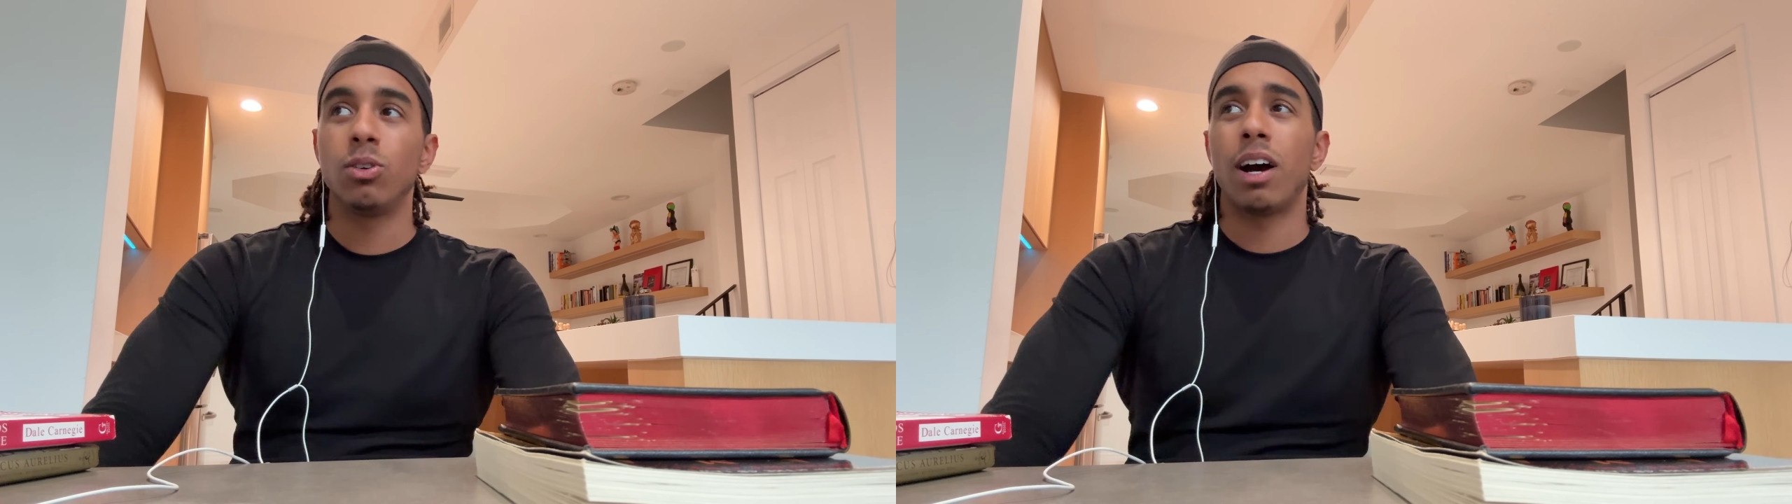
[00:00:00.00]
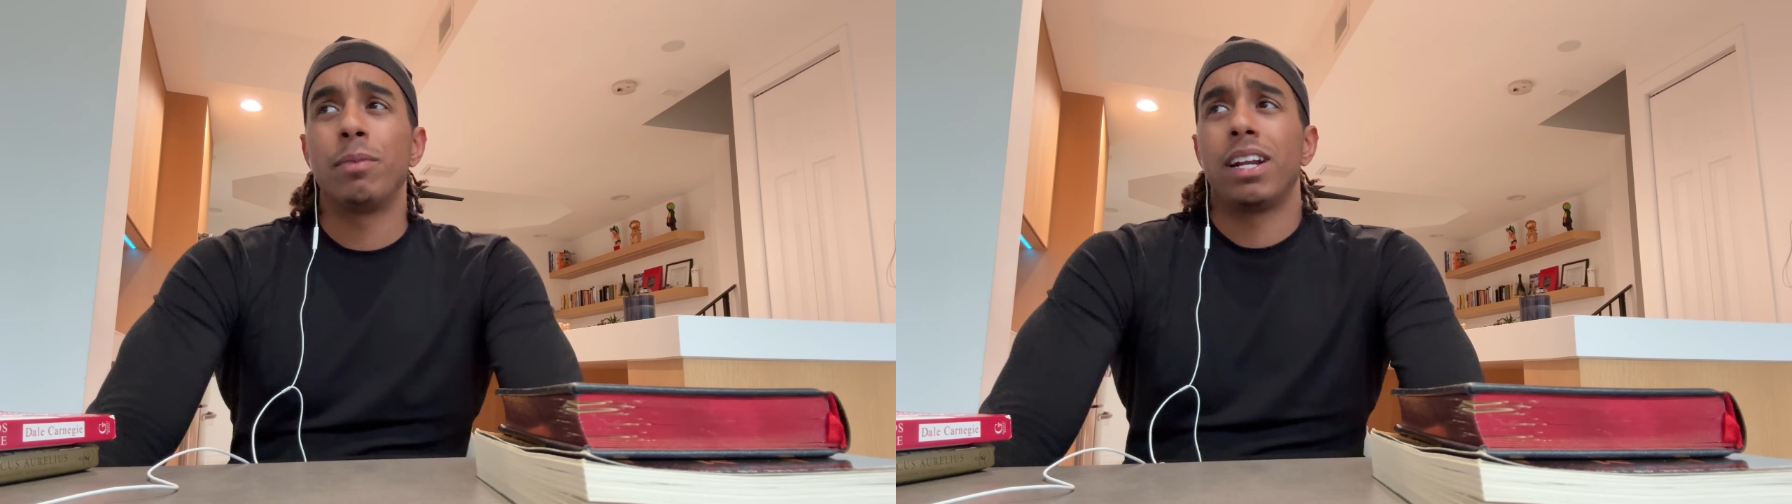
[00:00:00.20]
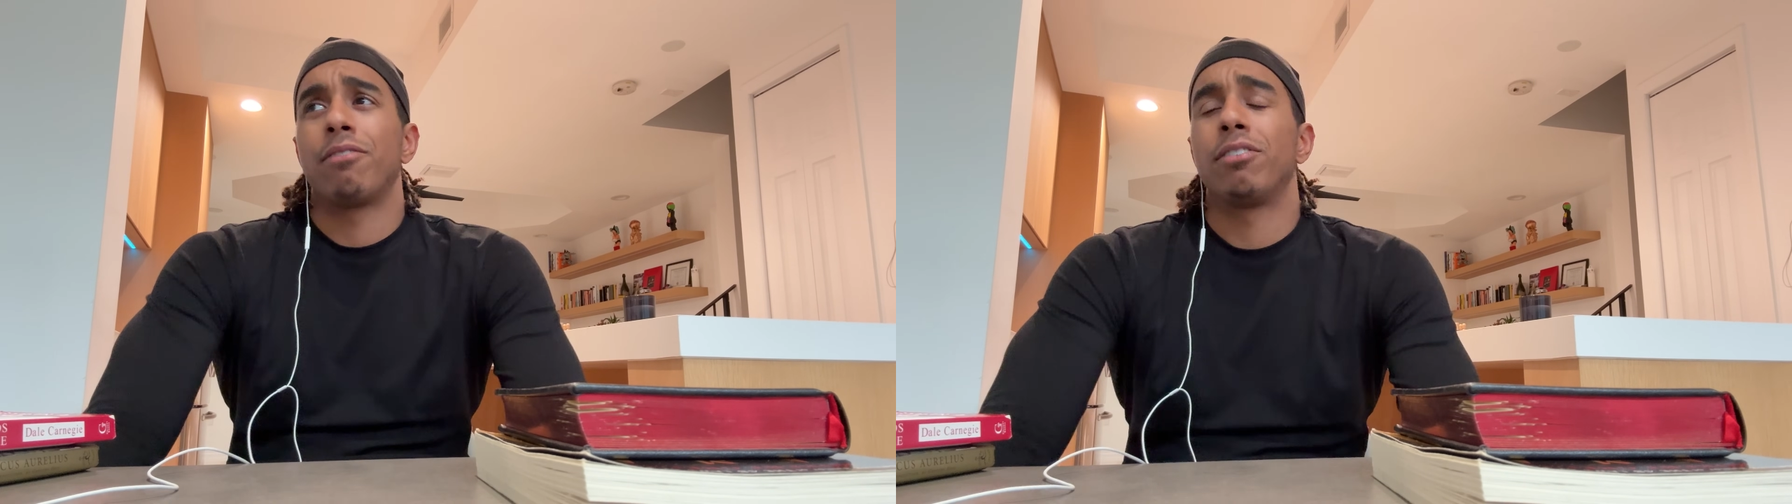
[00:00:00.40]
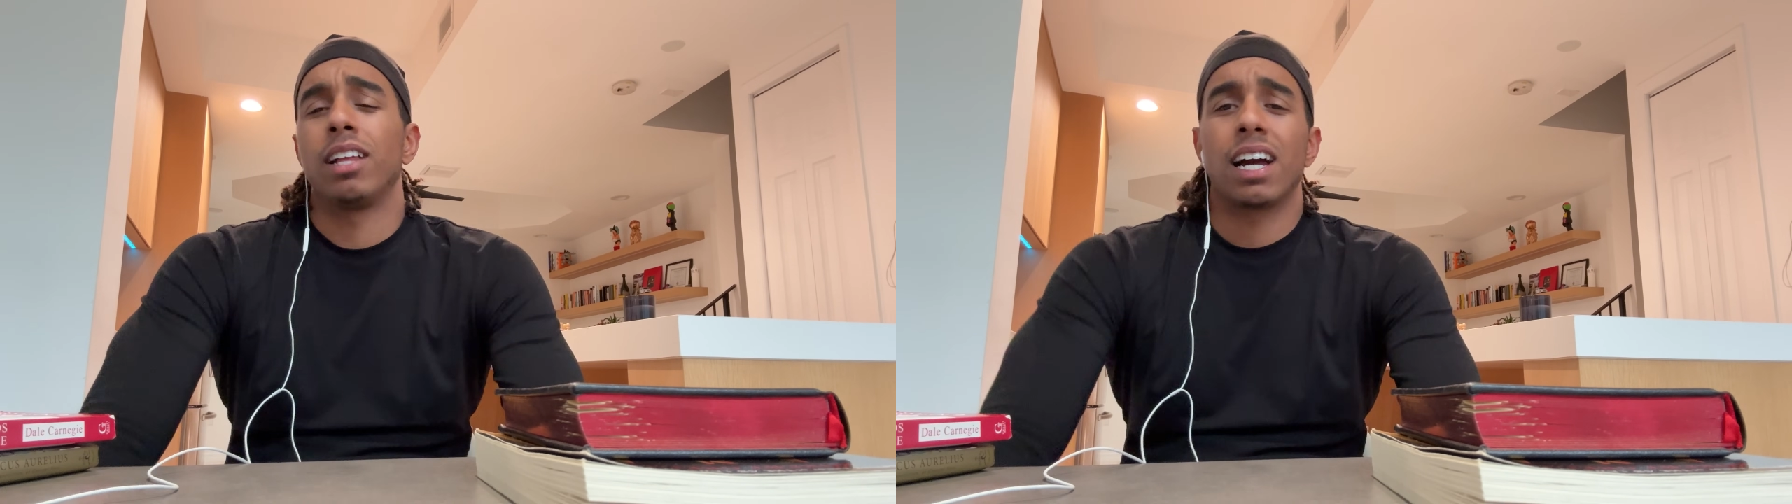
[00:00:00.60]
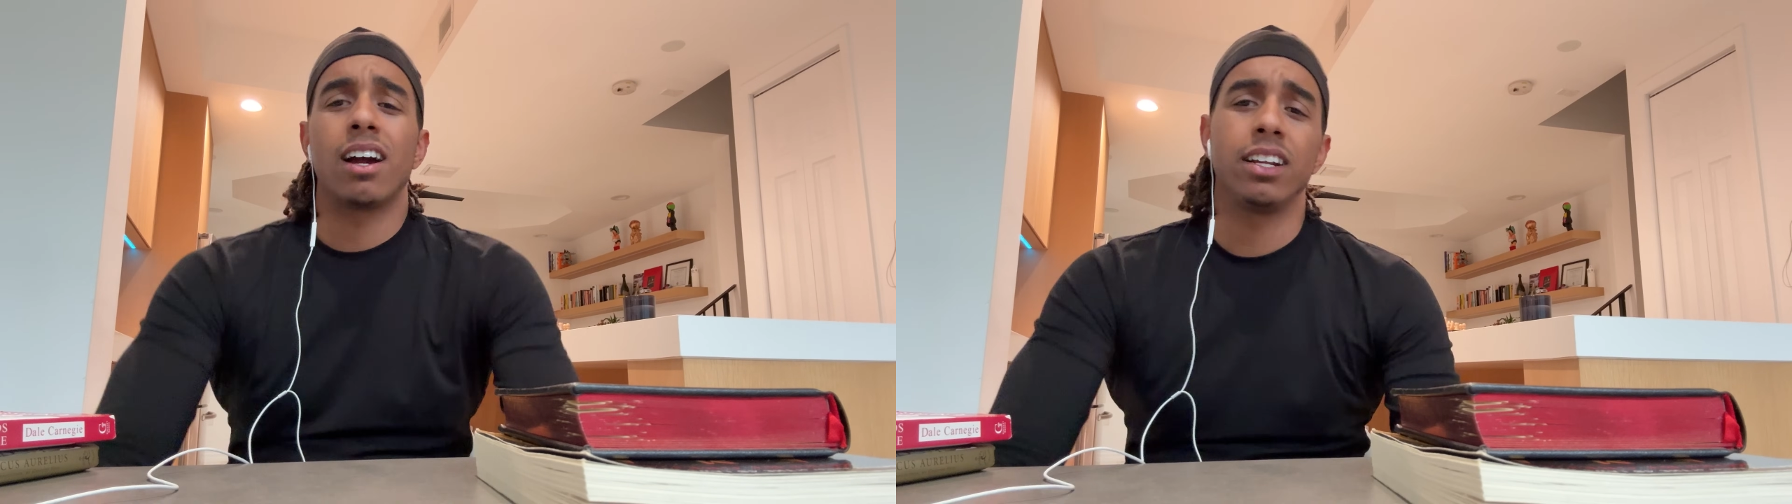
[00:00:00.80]
I mean, I feel
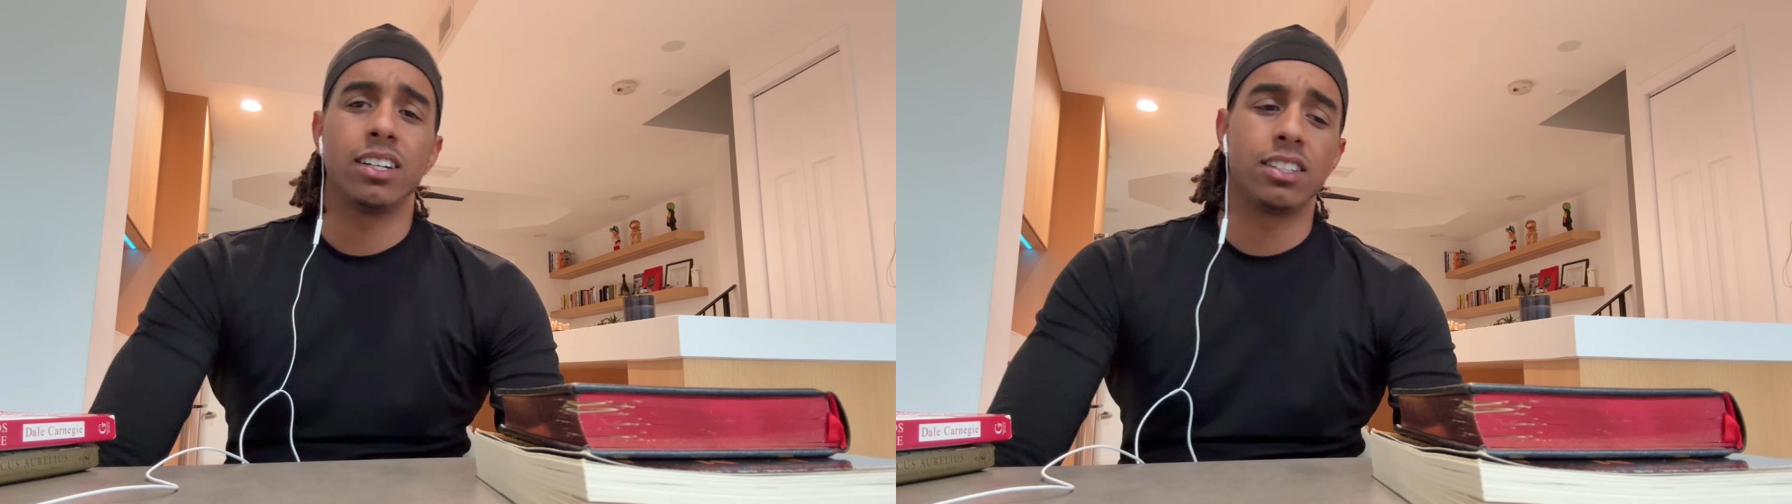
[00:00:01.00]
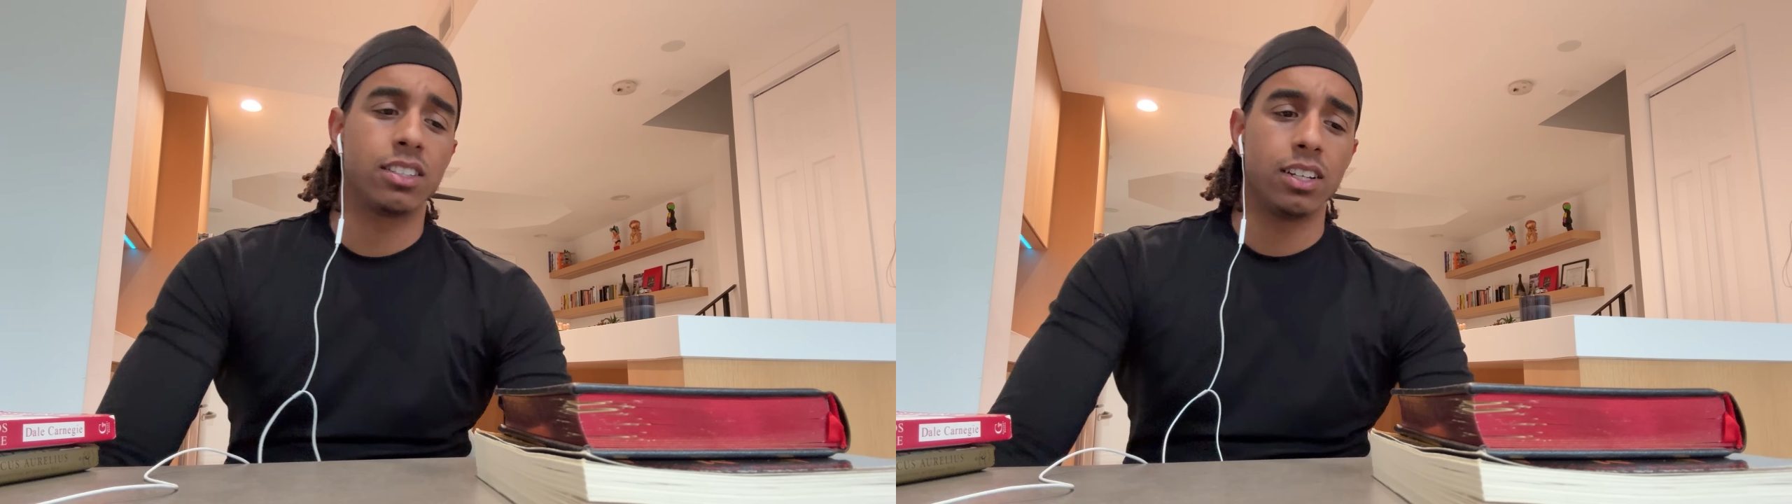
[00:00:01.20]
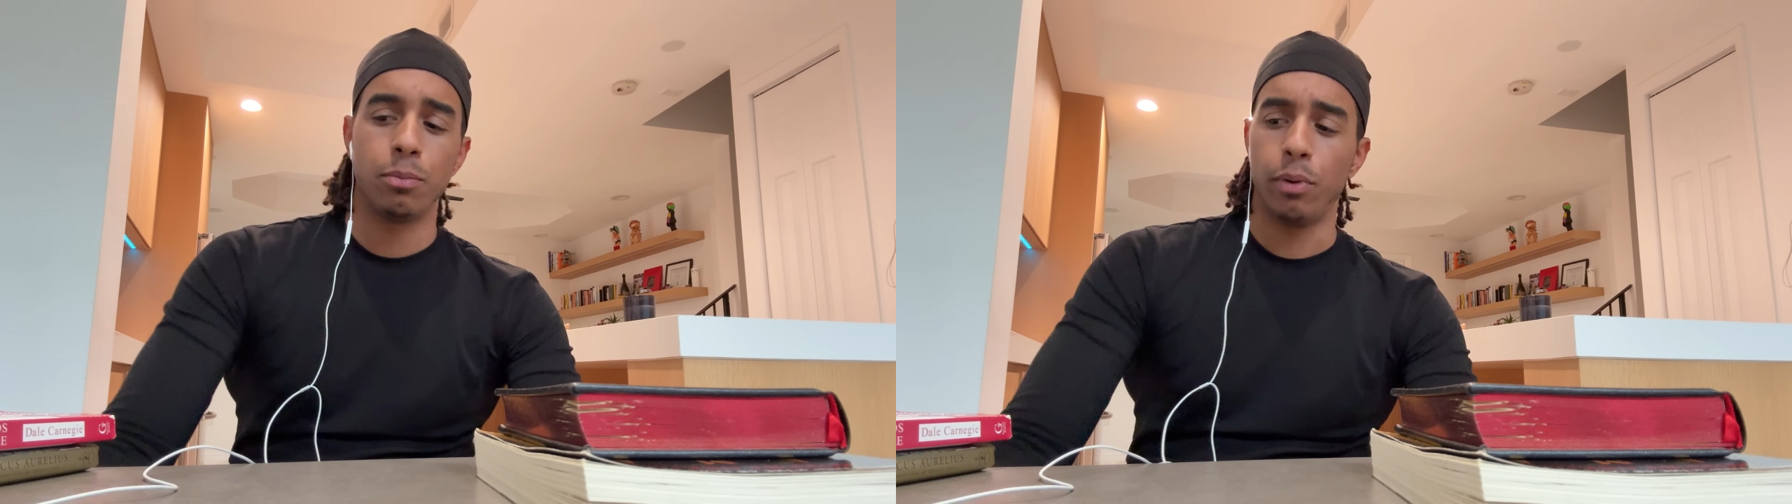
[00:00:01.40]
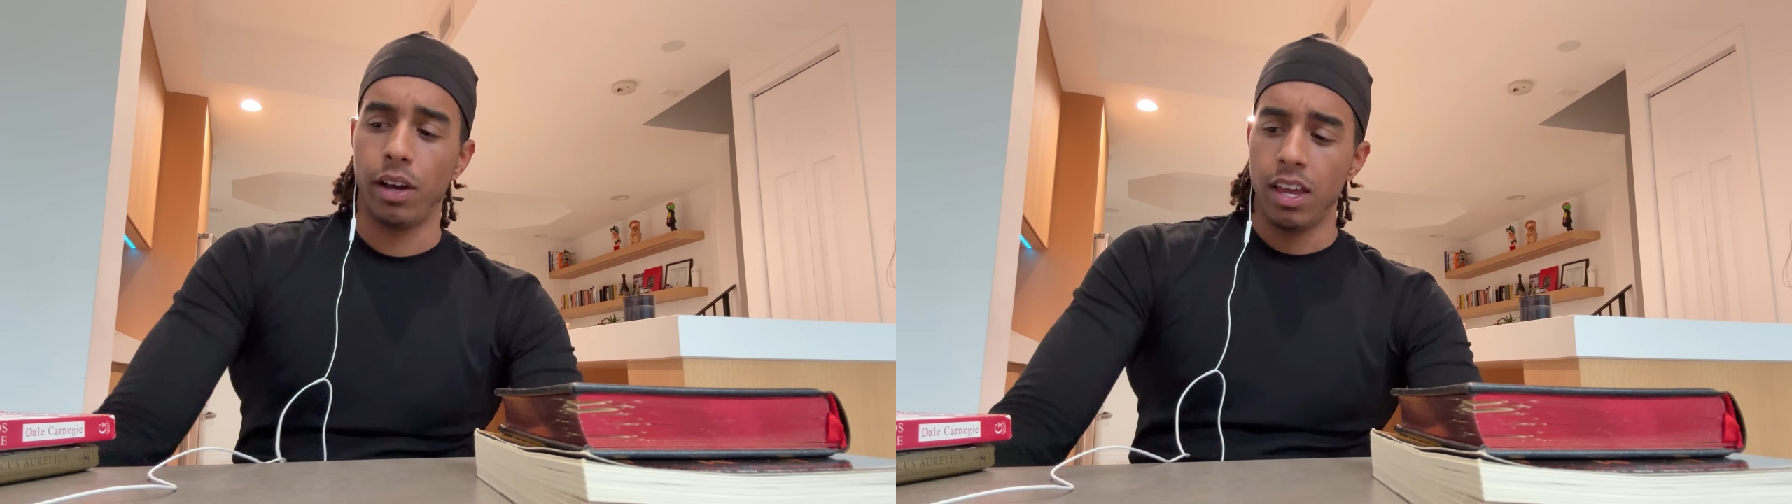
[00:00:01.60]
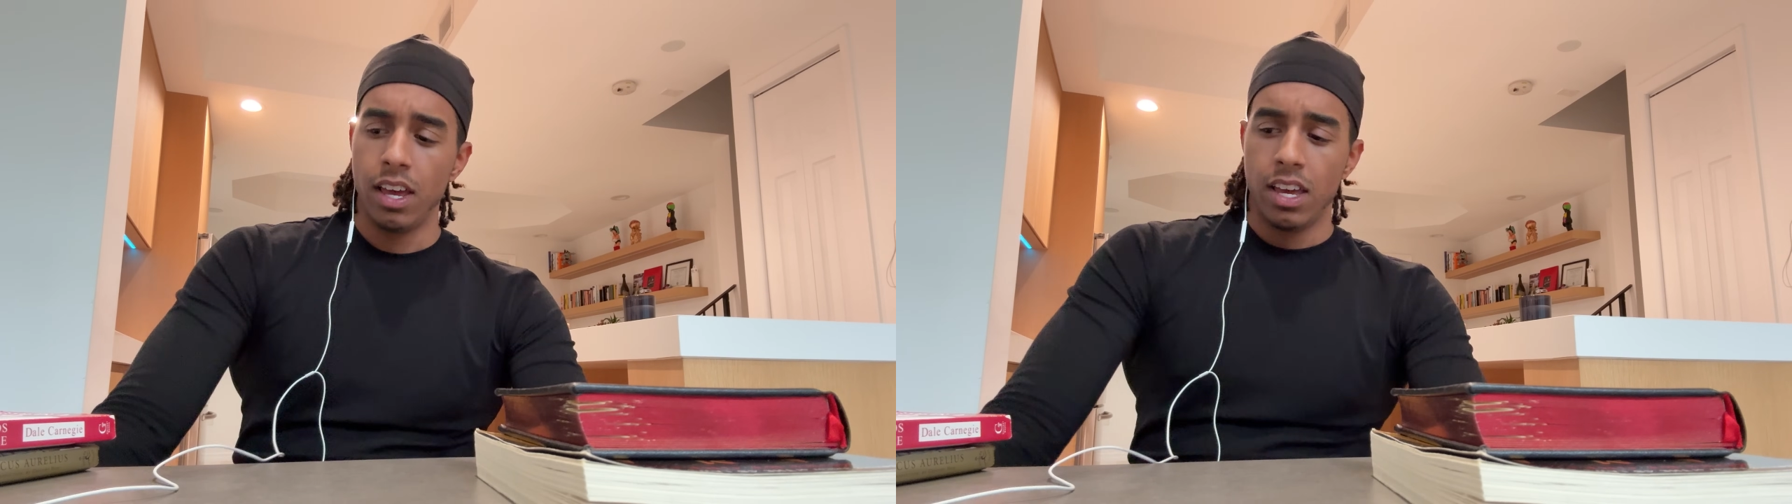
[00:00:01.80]
like I already understood it, but